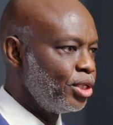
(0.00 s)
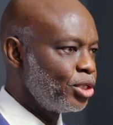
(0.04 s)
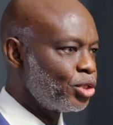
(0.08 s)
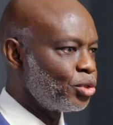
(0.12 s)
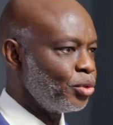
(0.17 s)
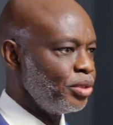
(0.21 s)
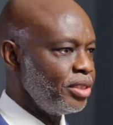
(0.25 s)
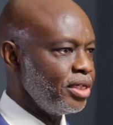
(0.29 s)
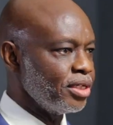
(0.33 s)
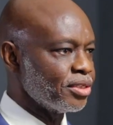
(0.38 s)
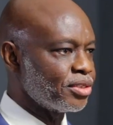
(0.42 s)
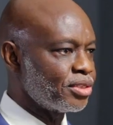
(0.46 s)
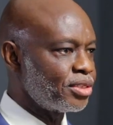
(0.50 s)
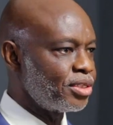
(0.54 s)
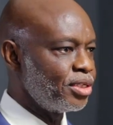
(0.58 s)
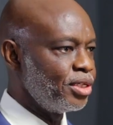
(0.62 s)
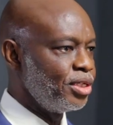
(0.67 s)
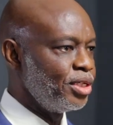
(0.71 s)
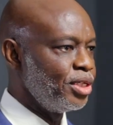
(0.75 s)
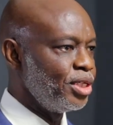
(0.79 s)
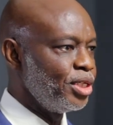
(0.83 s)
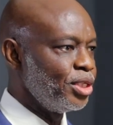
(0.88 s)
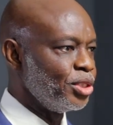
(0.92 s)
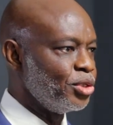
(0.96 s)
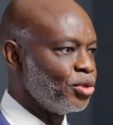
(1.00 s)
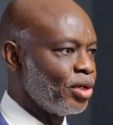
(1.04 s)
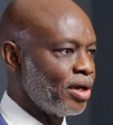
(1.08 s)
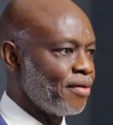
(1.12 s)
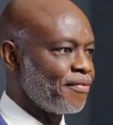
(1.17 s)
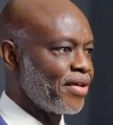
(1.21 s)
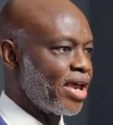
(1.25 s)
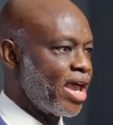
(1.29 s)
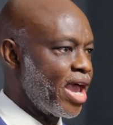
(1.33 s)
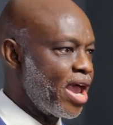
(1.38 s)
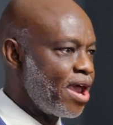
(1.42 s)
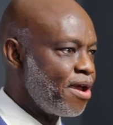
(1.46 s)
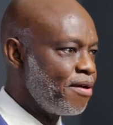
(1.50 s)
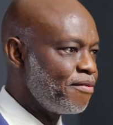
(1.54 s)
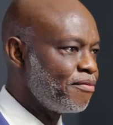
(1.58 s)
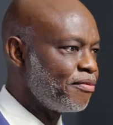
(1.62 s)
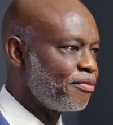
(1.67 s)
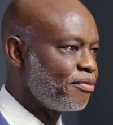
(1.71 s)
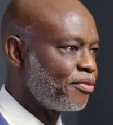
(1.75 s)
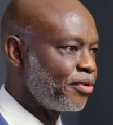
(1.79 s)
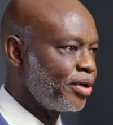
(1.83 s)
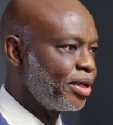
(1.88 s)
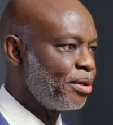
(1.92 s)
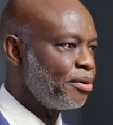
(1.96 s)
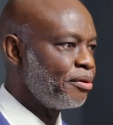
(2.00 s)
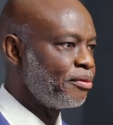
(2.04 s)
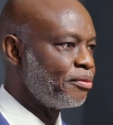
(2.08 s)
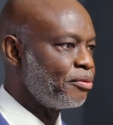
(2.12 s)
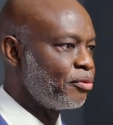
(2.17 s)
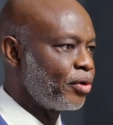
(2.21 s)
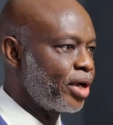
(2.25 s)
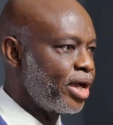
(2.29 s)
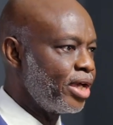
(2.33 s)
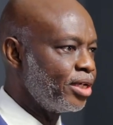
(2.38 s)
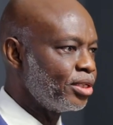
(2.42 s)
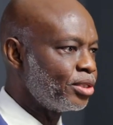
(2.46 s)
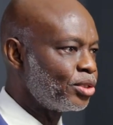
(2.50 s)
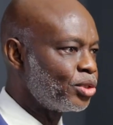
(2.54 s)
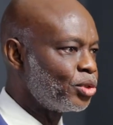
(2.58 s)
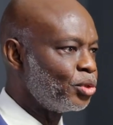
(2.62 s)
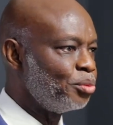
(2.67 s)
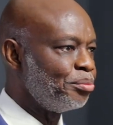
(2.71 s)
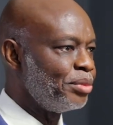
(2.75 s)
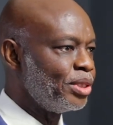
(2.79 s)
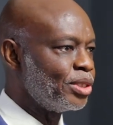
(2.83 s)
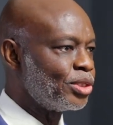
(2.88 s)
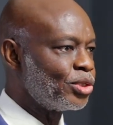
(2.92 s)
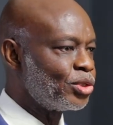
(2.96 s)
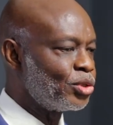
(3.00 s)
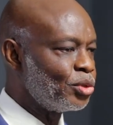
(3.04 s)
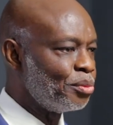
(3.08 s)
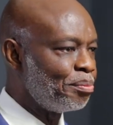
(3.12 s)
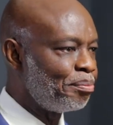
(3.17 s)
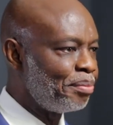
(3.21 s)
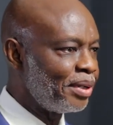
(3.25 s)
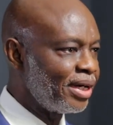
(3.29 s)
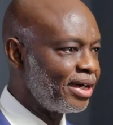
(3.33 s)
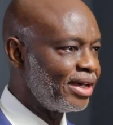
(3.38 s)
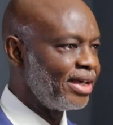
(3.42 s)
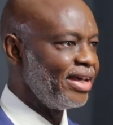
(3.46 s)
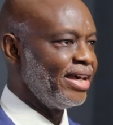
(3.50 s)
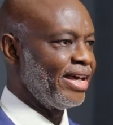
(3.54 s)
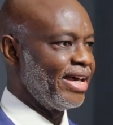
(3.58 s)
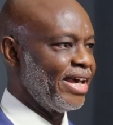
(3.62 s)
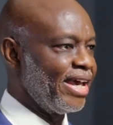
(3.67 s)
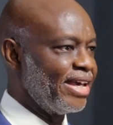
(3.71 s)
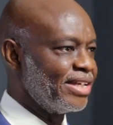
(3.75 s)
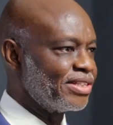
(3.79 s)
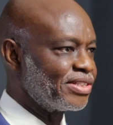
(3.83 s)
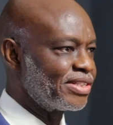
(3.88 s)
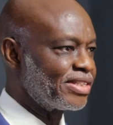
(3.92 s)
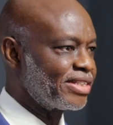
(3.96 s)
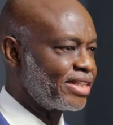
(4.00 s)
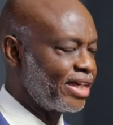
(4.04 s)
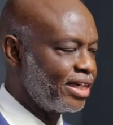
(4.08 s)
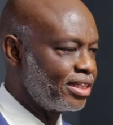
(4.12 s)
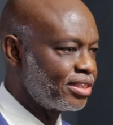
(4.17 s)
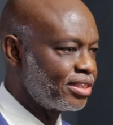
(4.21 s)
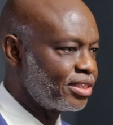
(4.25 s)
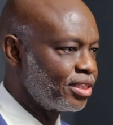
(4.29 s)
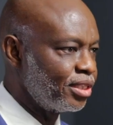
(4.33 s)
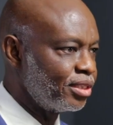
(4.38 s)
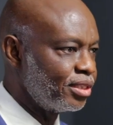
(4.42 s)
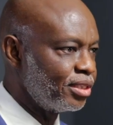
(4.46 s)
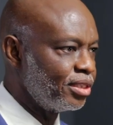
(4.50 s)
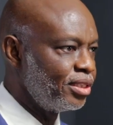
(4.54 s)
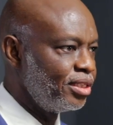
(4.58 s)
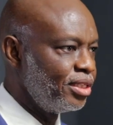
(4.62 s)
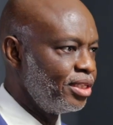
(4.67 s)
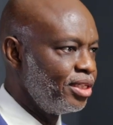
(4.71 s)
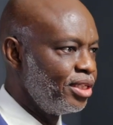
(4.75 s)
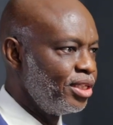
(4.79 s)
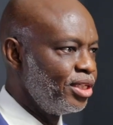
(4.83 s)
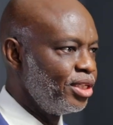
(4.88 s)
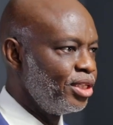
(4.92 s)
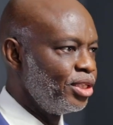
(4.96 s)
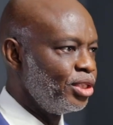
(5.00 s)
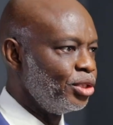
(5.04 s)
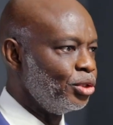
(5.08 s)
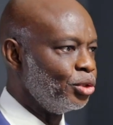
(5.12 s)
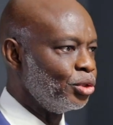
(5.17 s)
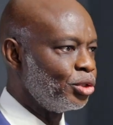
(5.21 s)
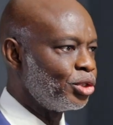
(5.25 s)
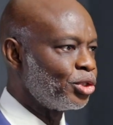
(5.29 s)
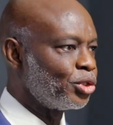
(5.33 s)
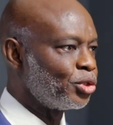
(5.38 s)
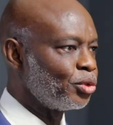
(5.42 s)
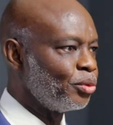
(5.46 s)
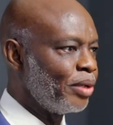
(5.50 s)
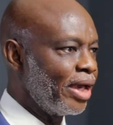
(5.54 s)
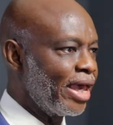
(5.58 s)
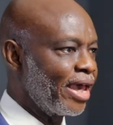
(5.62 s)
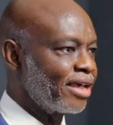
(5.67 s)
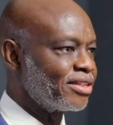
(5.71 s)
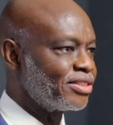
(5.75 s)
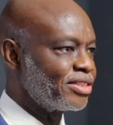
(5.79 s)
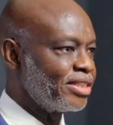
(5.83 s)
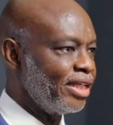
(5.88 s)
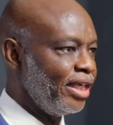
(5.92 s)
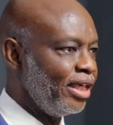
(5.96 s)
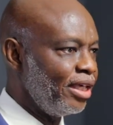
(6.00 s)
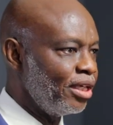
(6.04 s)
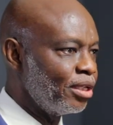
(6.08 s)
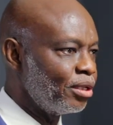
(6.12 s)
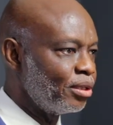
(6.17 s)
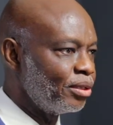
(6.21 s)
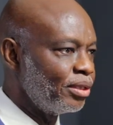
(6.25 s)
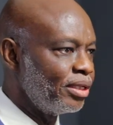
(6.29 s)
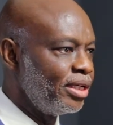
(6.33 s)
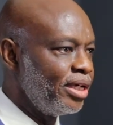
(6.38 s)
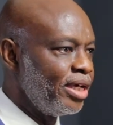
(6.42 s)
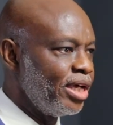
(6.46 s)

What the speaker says: So yes, you have every right to be super excited. You should exhale